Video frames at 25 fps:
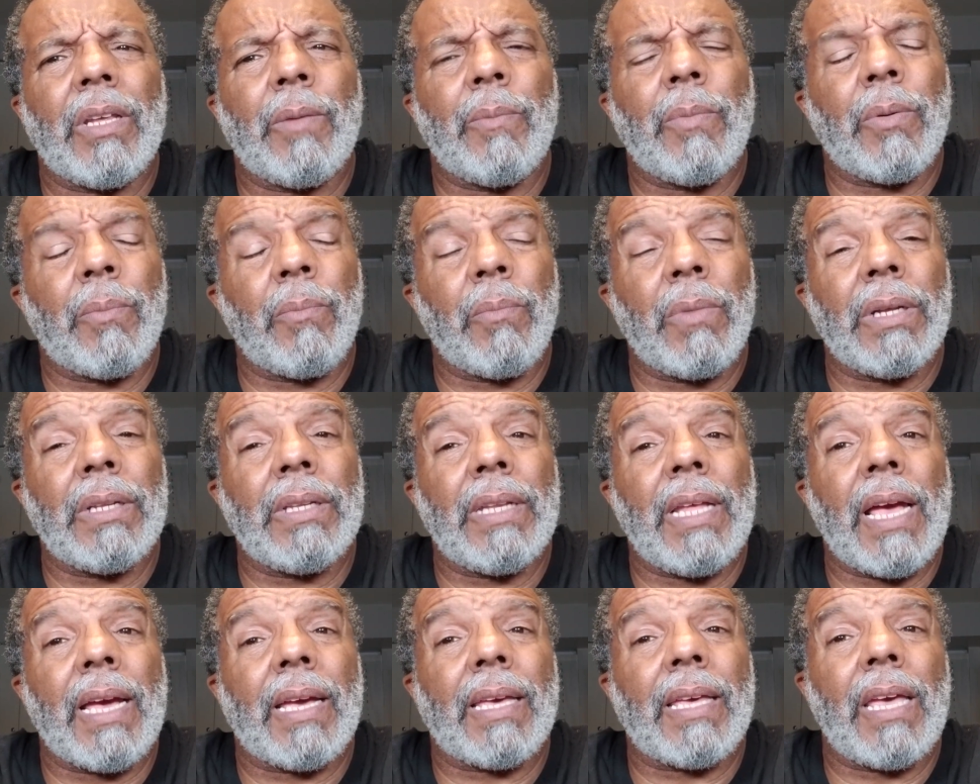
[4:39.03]
but
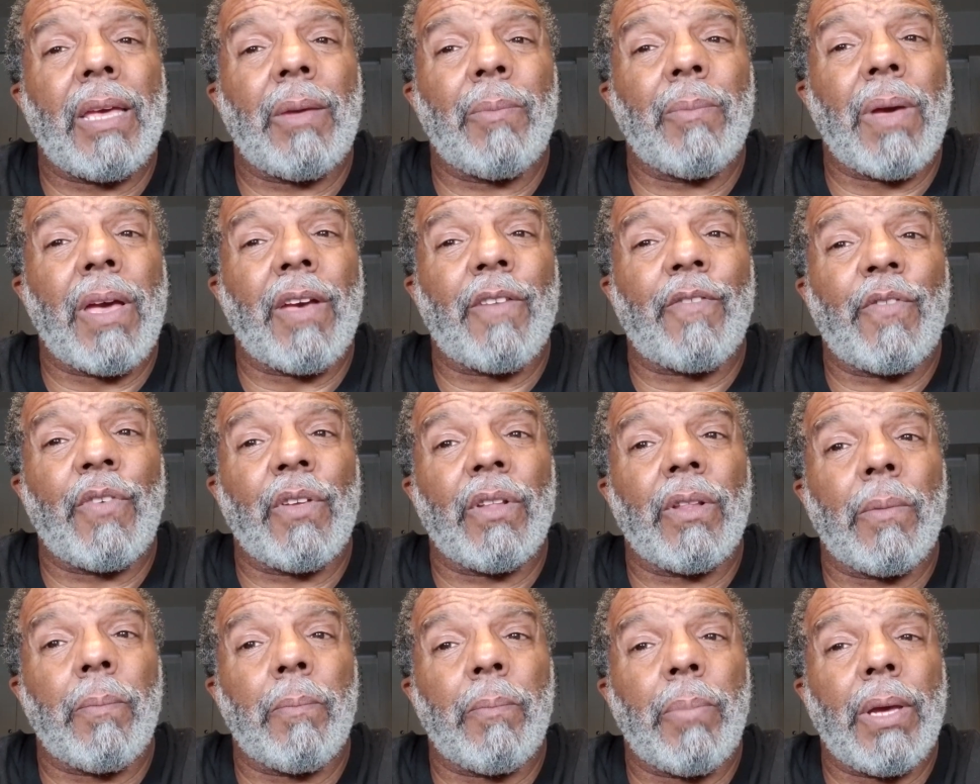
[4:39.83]
Monday I came back
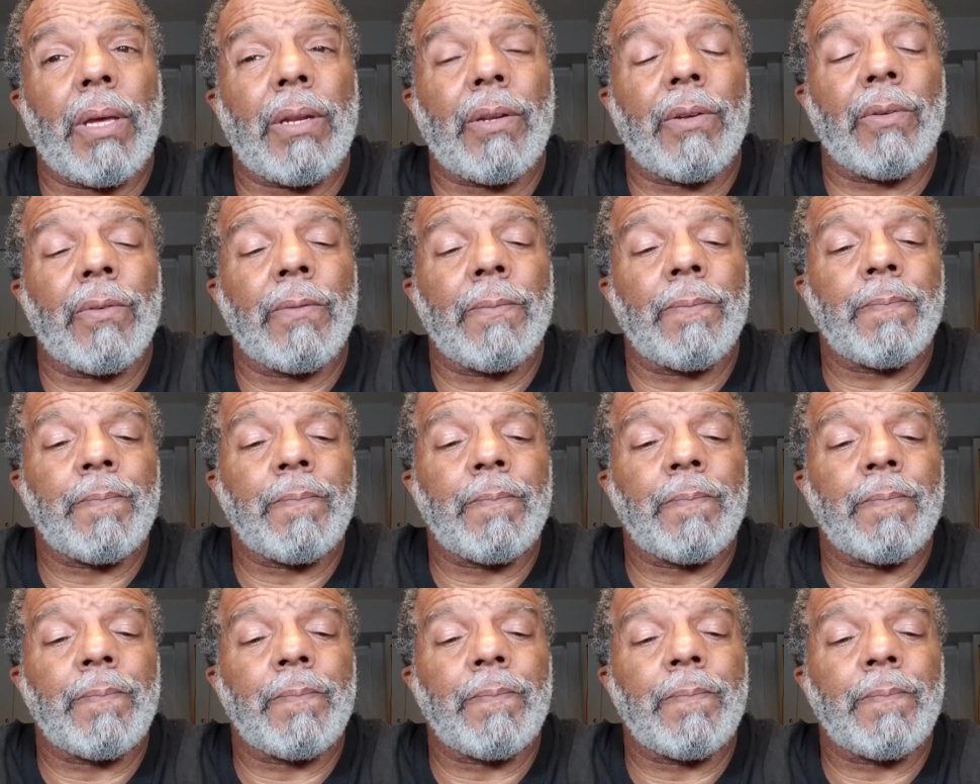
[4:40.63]
feeling better.